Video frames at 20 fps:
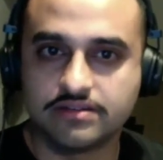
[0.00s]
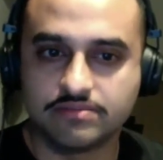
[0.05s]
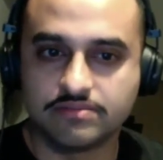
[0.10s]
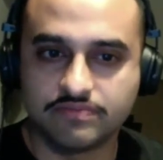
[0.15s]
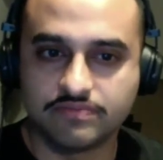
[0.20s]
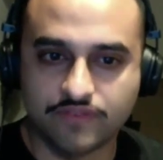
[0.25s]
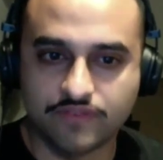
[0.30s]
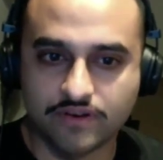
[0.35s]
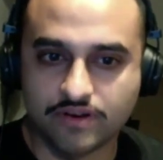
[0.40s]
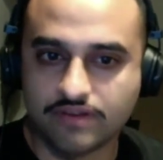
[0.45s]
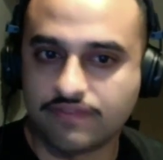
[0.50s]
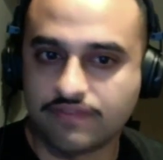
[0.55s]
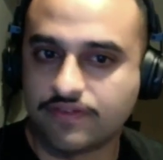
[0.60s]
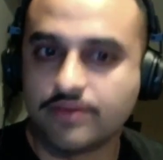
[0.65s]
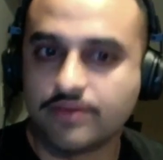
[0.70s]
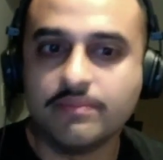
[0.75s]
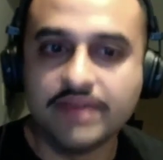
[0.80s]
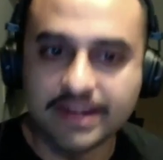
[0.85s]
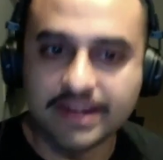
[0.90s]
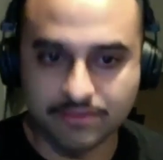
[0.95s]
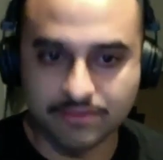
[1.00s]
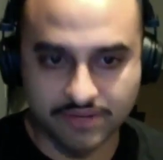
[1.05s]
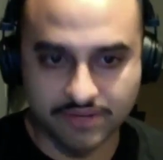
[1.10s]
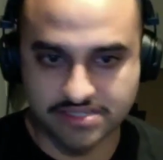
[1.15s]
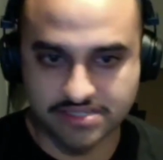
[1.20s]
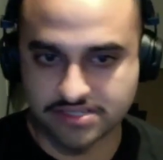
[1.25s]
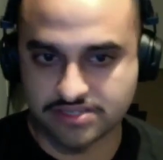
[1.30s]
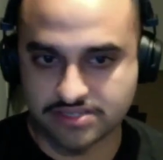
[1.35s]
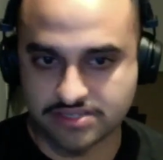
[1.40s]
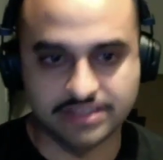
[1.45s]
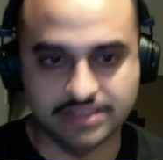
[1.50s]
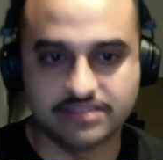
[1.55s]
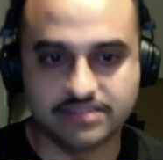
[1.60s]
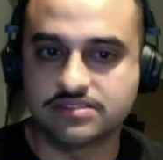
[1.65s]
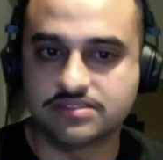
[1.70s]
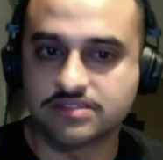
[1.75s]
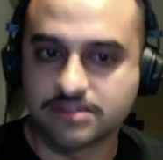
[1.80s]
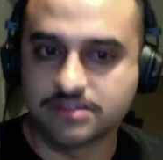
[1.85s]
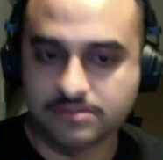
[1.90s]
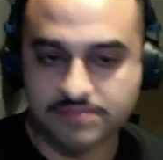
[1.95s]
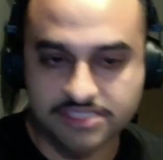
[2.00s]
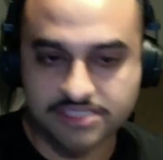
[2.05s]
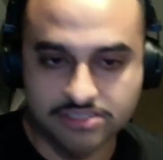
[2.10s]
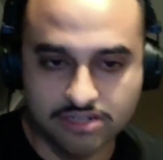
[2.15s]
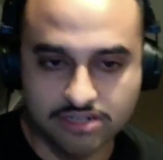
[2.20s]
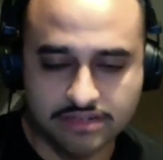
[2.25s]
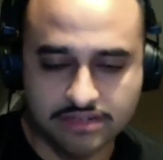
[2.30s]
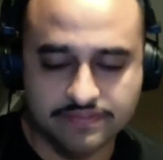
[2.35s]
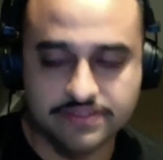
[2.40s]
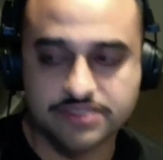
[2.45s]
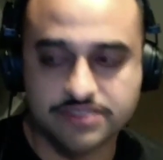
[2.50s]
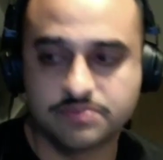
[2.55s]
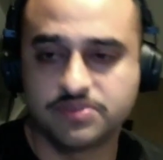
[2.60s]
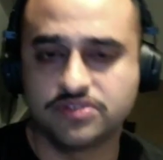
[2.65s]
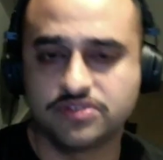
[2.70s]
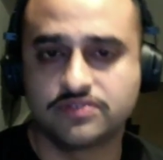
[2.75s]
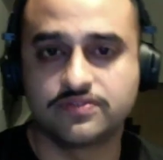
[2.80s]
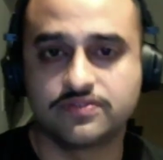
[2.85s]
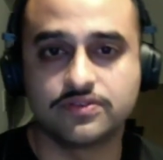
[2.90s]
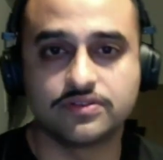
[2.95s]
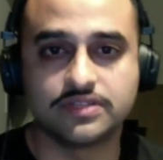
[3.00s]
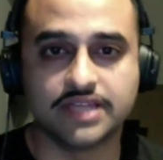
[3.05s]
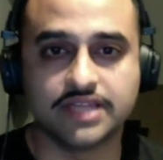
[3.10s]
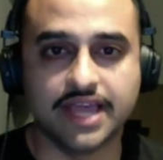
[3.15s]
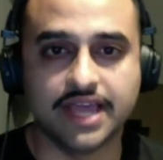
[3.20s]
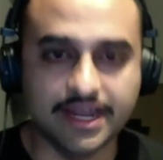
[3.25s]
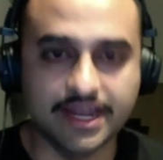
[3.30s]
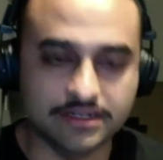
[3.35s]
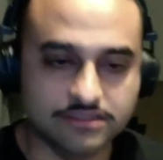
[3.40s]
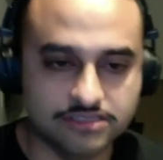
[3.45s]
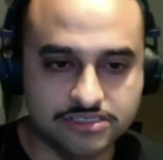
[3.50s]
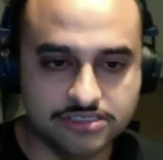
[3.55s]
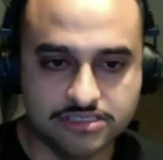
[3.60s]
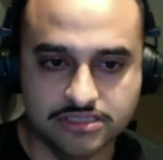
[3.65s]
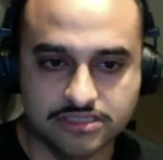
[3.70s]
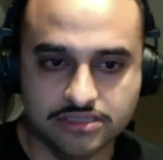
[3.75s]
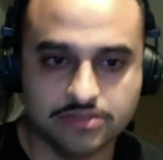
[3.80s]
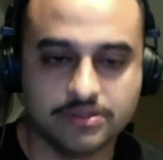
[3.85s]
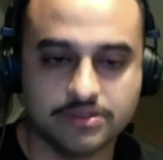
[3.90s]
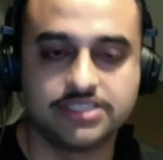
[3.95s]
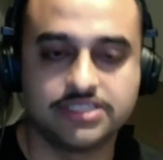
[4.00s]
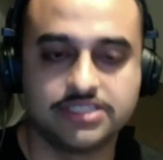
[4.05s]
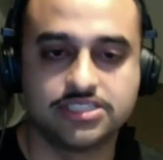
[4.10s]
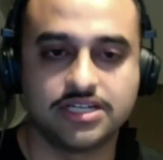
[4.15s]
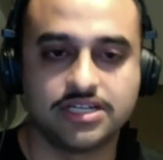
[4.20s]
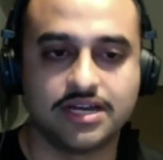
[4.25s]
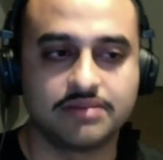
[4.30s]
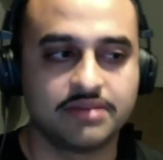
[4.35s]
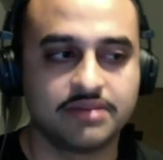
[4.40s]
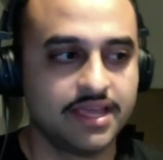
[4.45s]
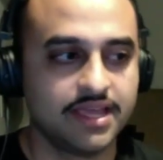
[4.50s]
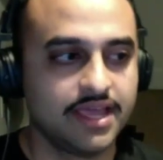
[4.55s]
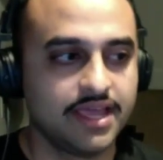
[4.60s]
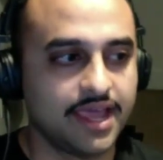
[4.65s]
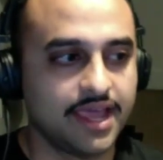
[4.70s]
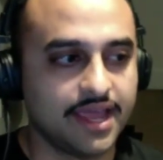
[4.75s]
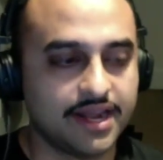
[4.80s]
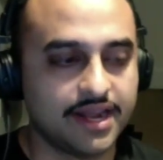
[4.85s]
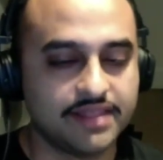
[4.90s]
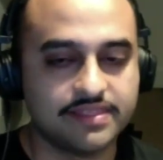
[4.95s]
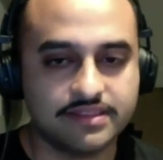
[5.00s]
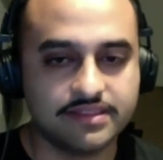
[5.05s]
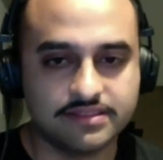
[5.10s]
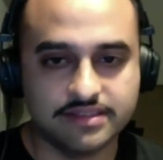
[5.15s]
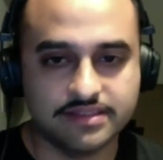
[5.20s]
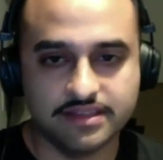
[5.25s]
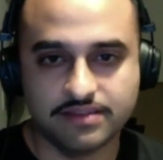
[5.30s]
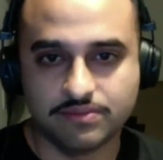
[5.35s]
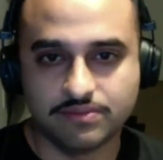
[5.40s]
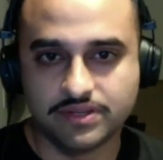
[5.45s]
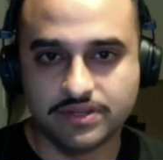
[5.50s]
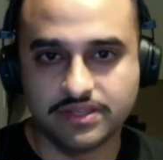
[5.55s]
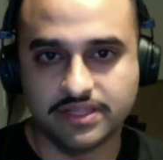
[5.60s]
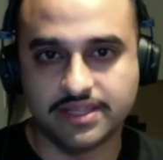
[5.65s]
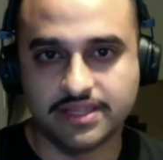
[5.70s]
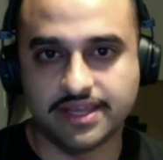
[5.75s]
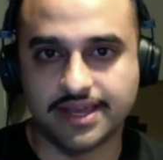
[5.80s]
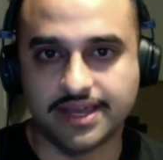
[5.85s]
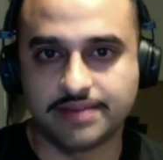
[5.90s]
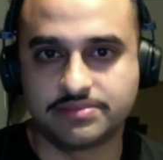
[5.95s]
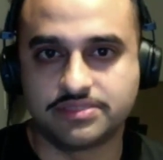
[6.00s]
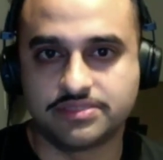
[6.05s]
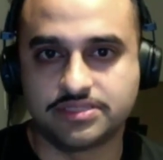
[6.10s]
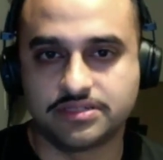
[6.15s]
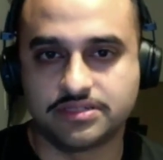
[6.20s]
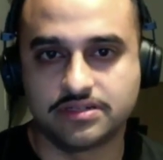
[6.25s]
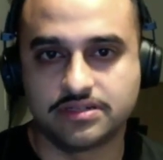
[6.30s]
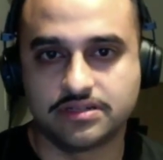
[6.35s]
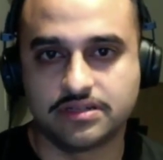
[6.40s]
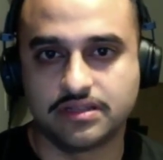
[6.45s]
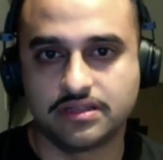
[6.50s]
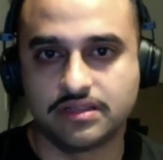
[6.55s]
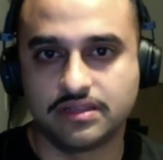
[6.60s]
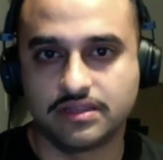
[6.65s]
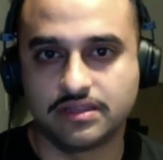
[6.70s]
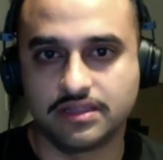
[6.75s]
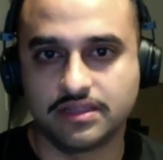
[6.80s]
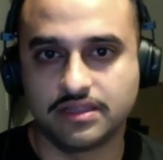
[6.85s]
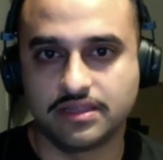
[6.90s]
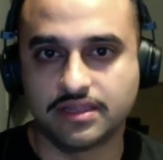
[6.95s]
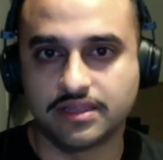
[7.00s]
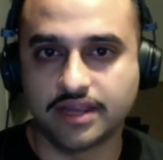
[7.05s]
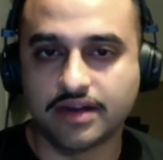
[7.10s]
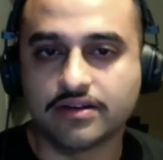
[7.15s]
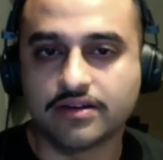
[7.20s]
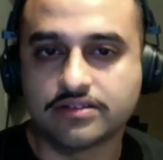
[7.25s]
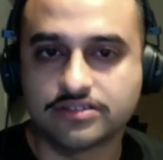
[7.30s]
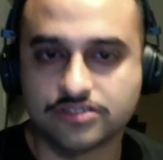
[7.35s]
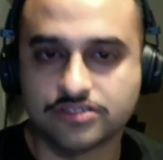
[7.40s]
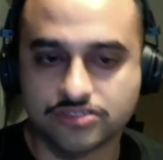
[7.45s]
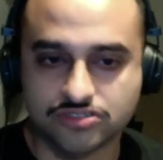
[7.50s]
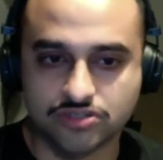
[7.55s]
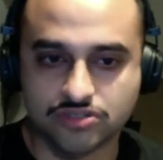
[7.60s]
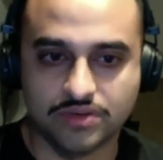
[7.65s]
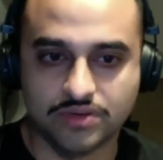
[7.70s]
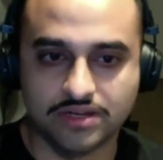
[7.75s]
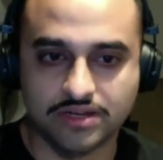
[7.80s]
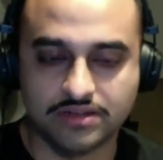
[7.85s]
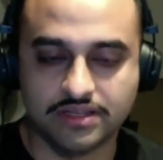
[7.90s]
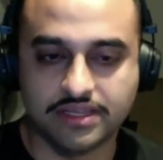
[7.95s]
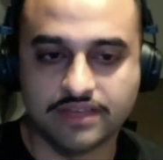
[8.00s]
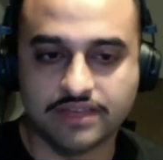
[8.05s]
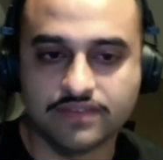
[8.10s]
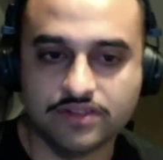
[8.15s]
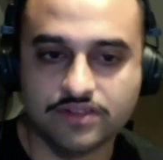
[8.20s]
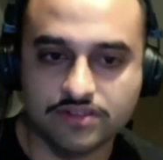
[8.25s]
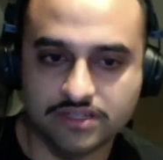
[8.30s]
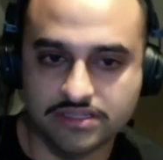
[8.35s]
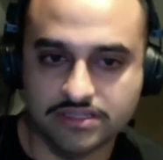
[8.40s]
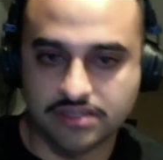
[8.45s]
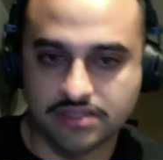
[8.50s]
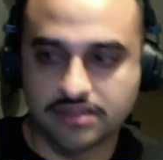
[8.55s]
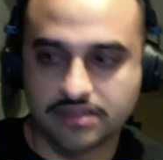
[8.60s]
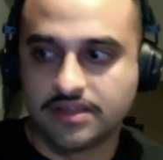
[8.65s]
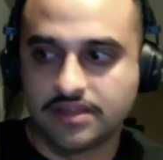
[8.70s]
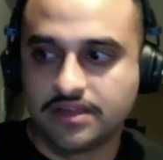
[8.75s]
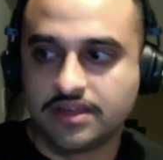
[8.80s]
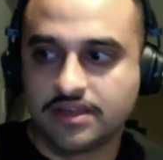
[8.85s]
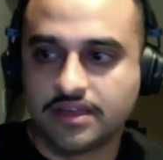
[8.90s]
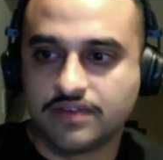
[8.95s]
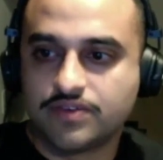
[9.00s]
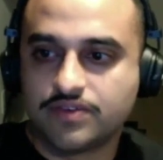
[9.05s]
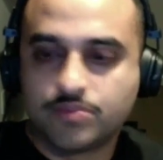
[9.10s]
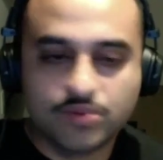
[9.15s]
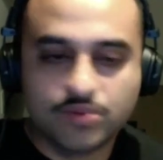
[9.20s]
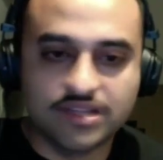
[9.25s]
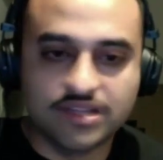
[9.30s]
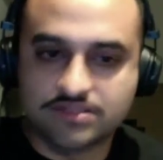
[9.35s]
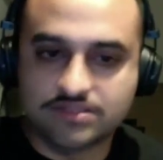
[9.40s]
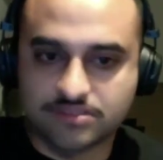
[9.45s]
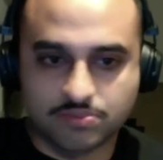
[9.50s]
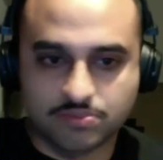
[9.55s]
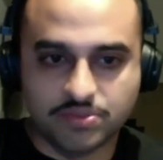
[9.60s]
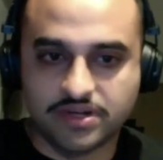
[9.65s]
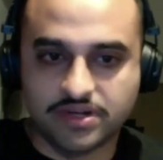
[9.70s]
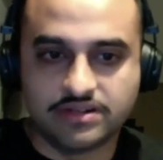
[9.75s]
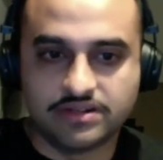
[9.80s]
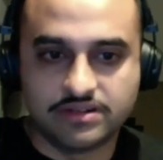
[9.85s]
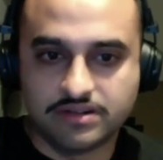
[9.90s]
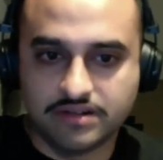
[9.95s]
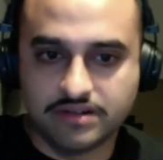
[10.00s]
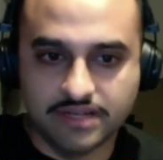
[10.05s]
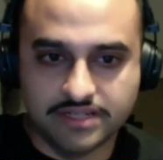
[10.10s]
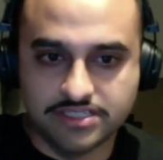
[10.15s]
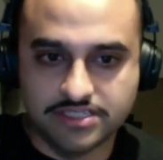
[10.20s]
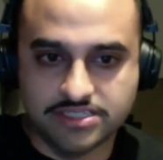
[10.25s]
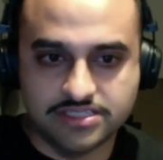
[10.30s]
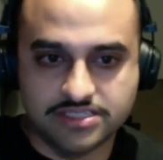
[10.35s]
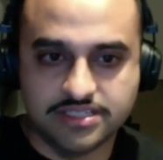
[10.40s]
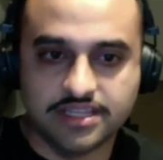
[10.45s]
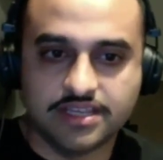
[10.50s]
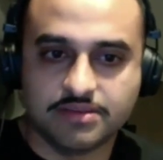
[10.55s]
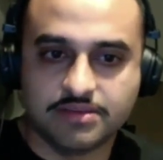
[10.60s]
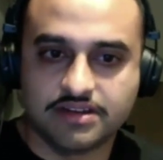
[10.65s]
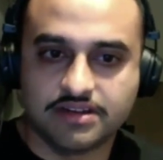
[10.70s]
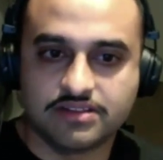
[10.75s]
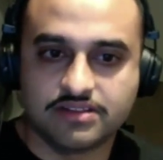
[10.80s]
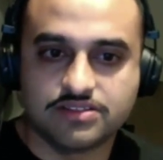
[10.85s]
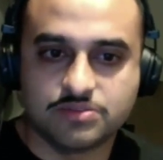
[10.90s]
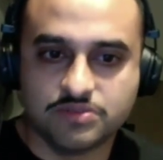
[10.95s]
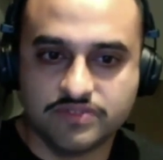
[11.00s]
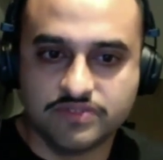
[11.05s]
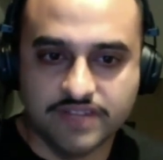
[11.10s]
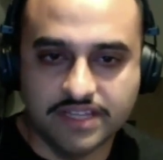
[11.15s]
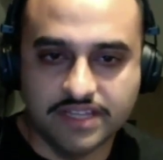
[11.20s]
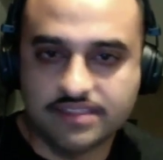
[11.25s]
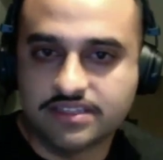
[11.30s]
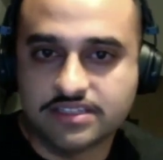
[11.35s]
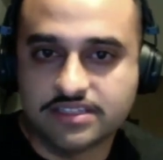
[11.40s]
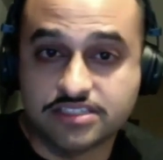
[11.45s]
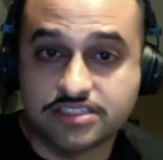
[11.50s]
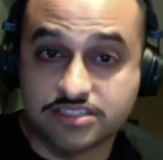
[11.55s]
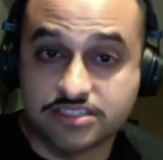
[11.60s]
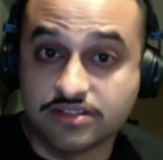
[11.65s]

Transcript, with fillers: for many reasons. Like, the cinematography is beautiful, the actors did a great job, and I think they really captured the character so well. Like, if you pull out the Predator and just take him out of this movie, I think it's still